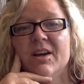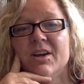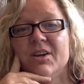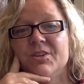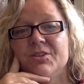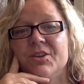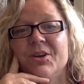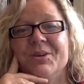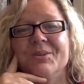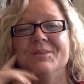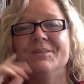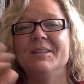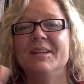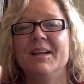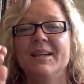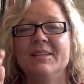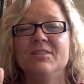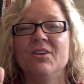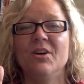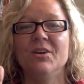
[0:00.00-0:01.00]
So
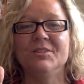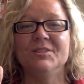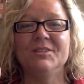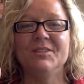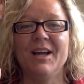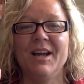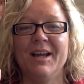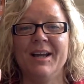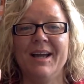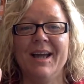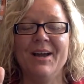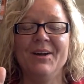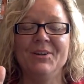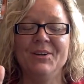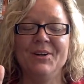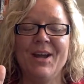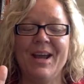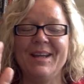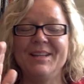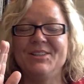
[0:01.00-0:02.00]
today's hot
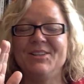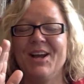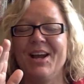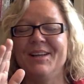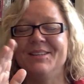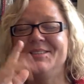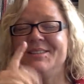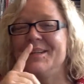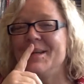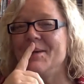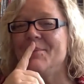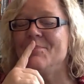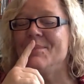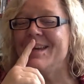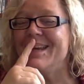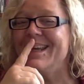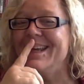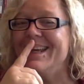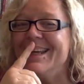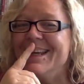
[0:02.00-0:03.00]
HR tip
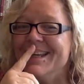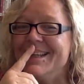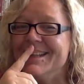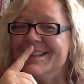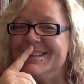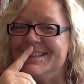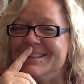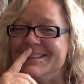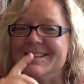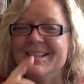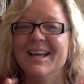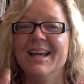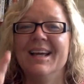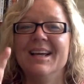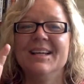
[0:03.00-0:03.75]
is